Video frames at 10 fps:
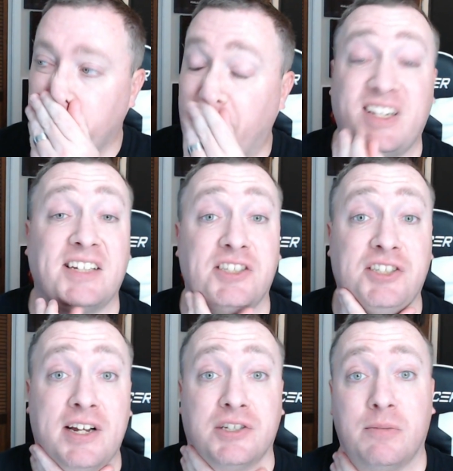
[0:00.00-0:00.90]
Texas
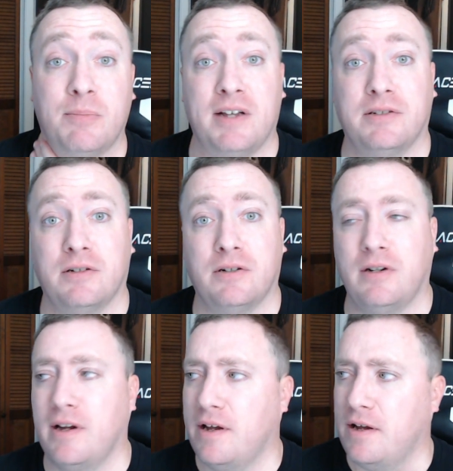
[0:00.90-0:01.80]
Chainsaw Massacre,